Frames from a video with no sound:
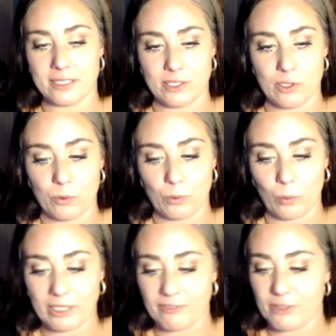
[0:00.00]
you know,
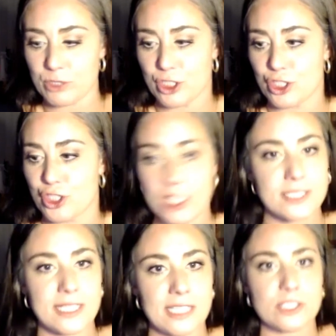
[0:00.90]
what if it was
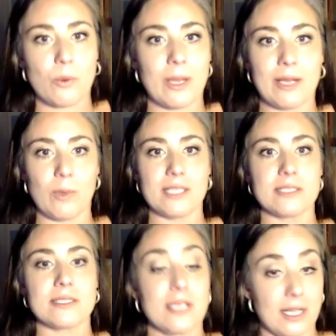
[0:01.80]
just, that's the way it was,
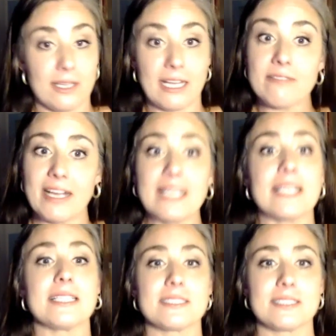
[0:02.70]
like
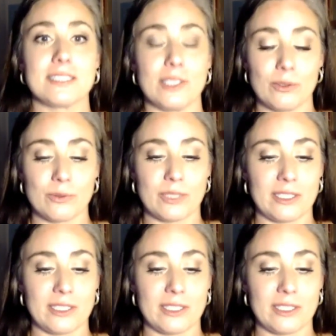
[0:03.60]
Vikings, you know,